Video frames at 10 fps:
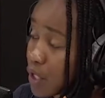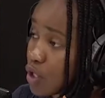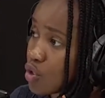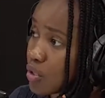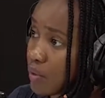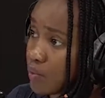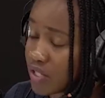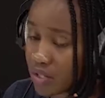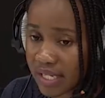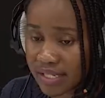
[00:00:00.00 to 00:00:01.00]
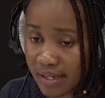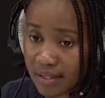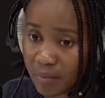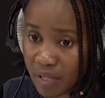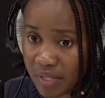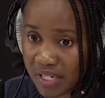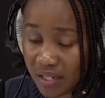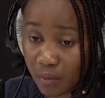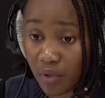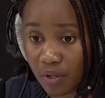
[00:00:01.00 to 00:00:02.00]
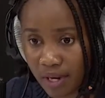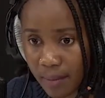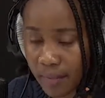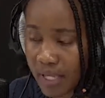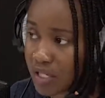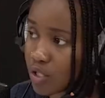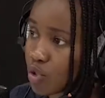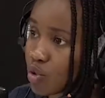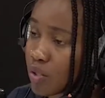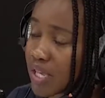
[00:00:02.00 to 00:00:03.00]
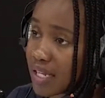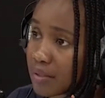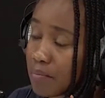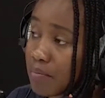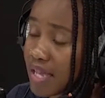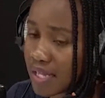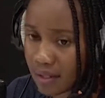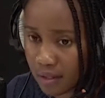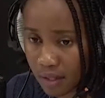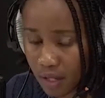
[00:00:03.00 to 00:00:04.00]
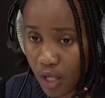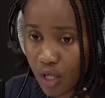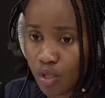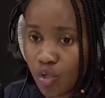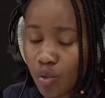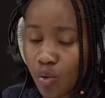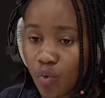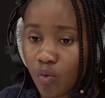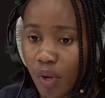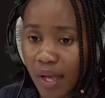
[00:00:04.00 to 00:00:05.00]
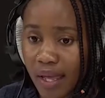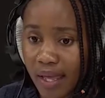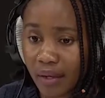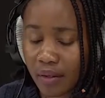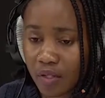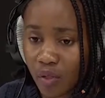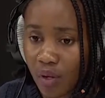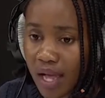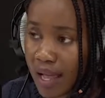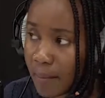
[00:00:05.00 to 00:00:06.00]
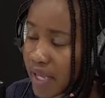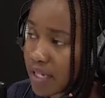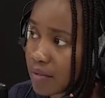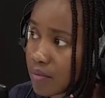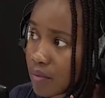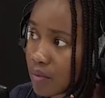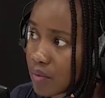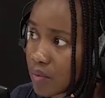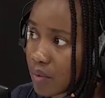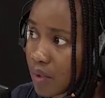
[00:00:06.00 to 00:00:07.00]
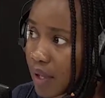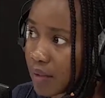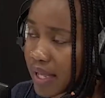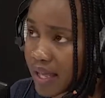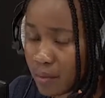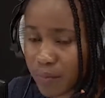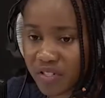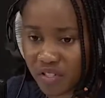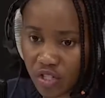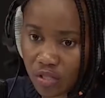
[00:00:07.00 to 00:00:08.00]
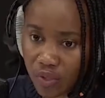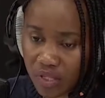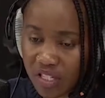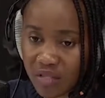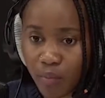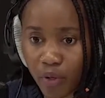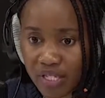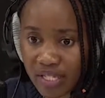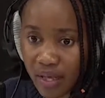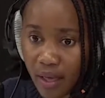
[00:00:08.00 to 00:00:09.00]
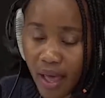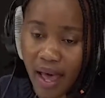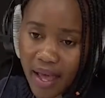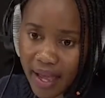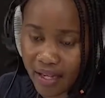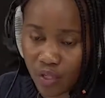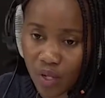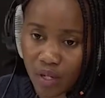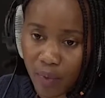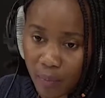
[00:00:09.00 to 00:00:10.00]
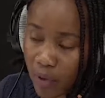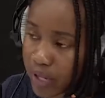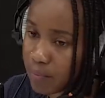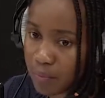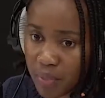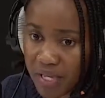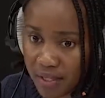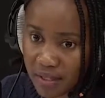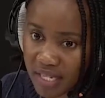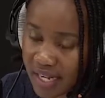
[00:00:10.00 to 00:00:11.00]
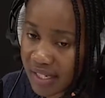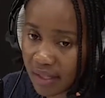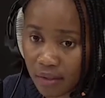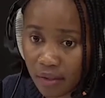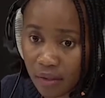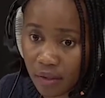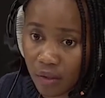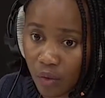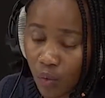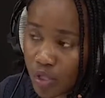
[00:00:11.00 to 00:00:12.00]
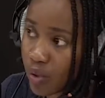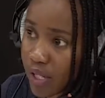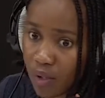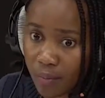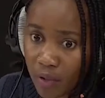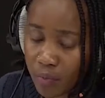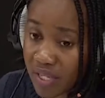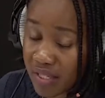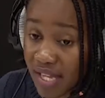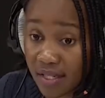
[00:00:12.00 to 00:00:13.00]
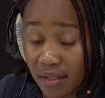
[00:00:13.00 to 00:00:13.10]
So the reason I started the baby daddy program is to get men to, you know, come and help these children, these boys. I had to help a boy pee standing. What do I know about peeing standing?